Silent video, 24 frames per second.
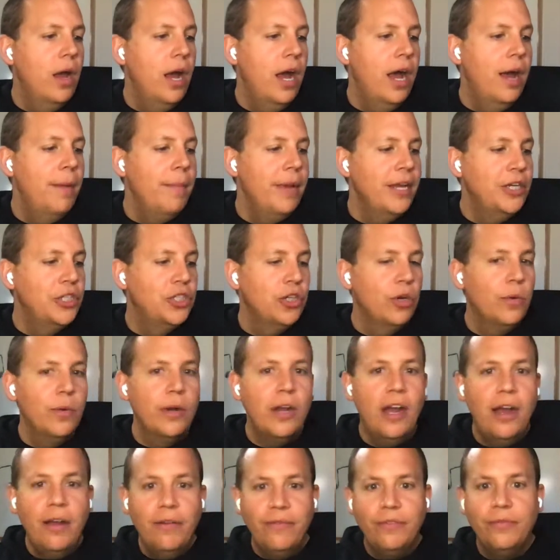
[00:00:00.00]
Make sure
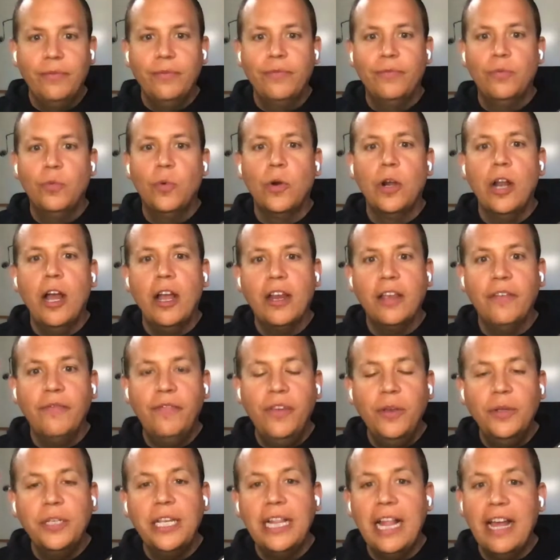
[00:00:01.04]
we're not
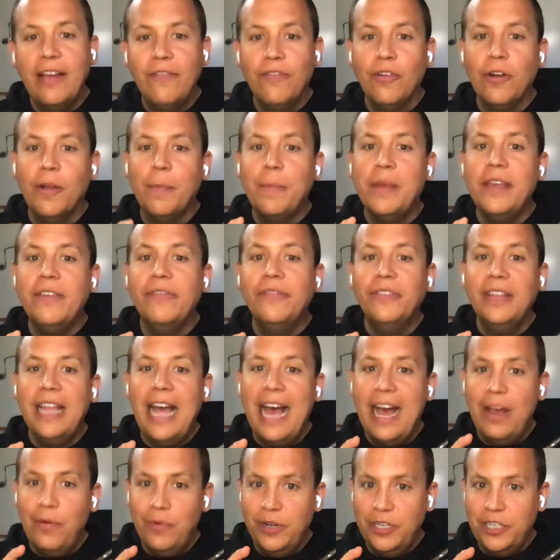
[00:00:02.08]
confusing that for a B
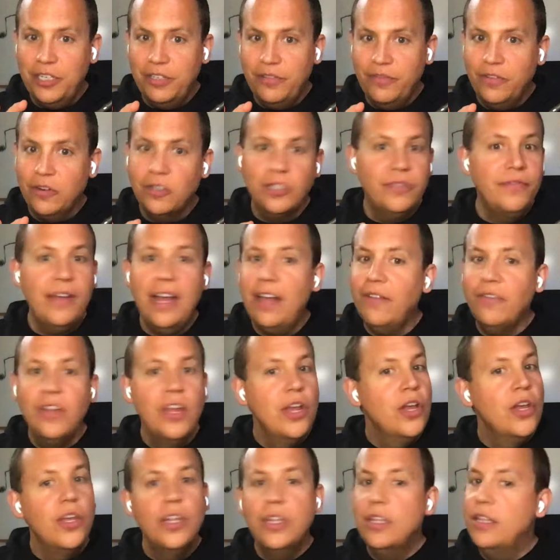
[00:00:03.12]
flat, which is first valve.
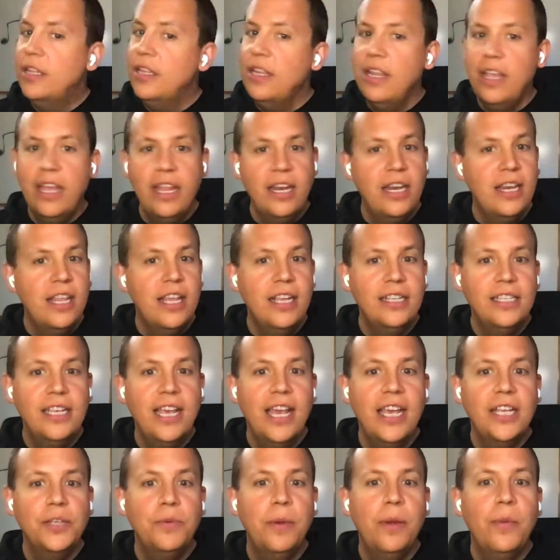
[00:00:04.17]
In this
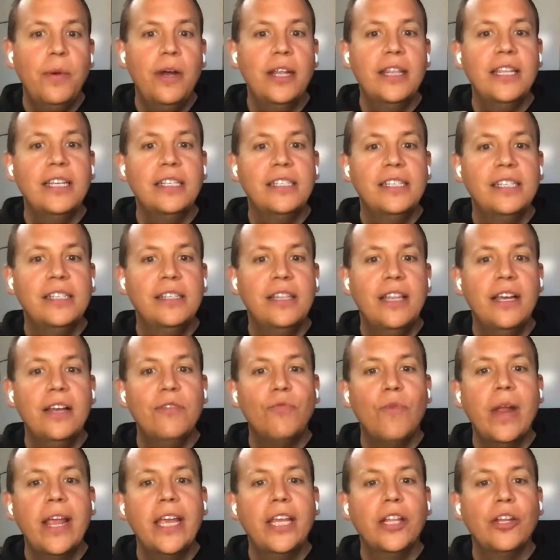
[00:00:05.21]
case, we want the
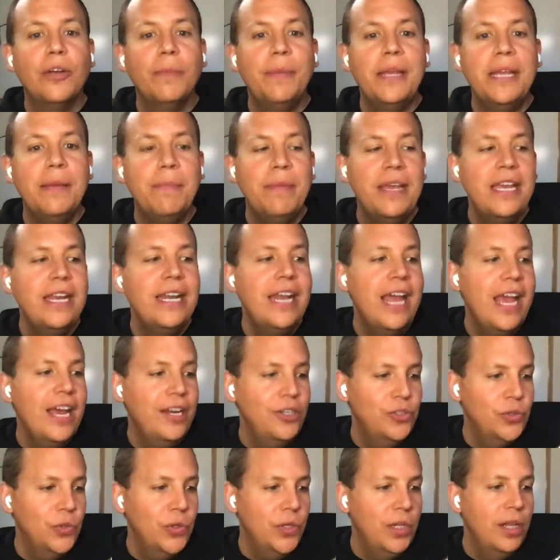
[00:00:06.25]
regular B
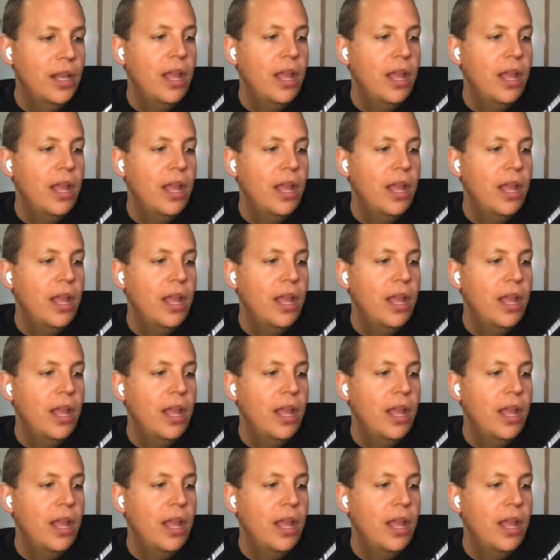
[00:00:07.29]
natural.